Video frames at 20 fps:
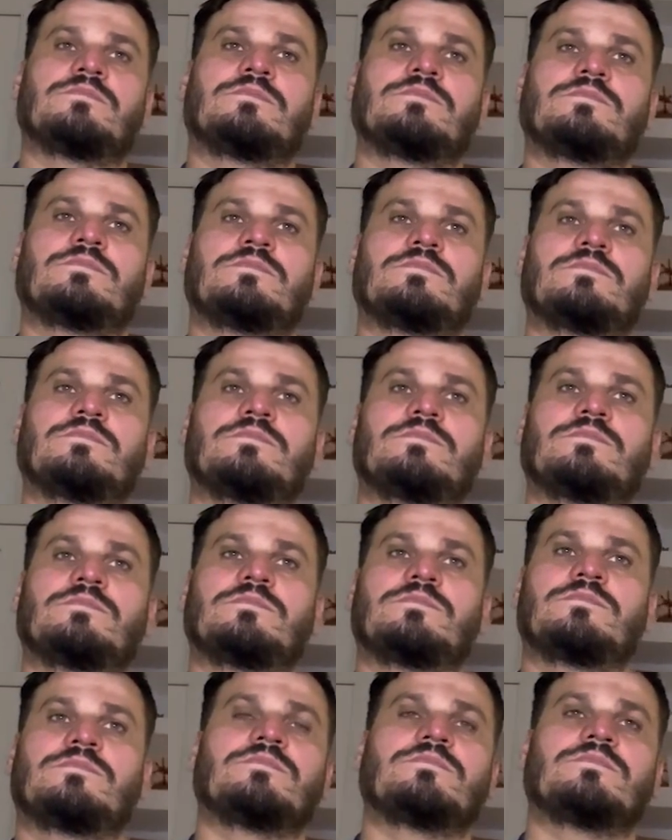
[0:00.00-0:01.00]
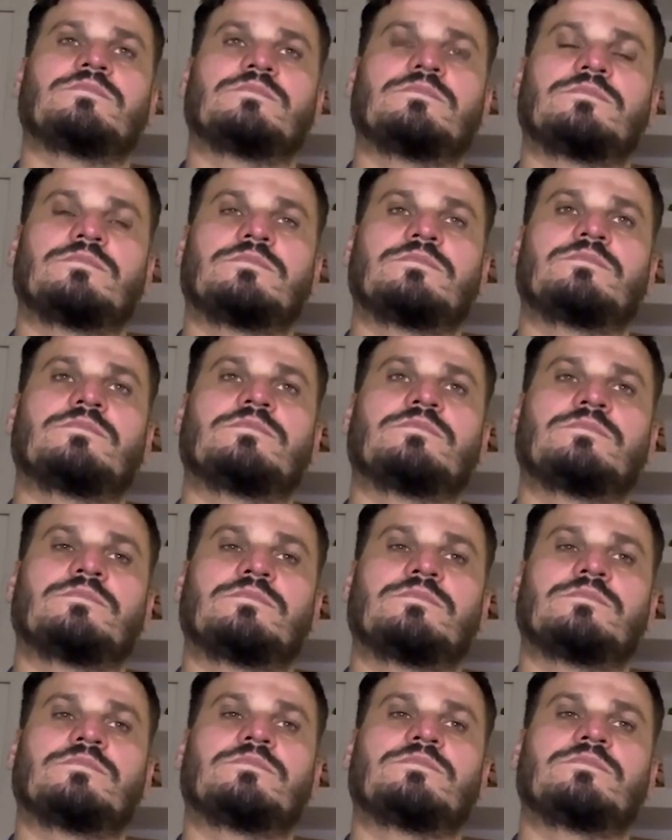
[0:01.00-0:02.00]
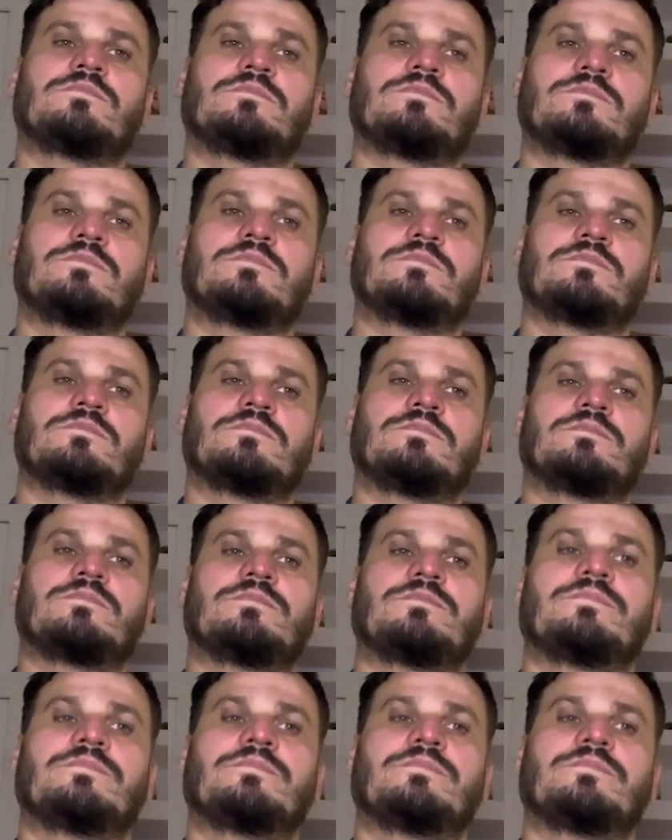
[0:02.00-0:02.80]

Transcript: [no speech]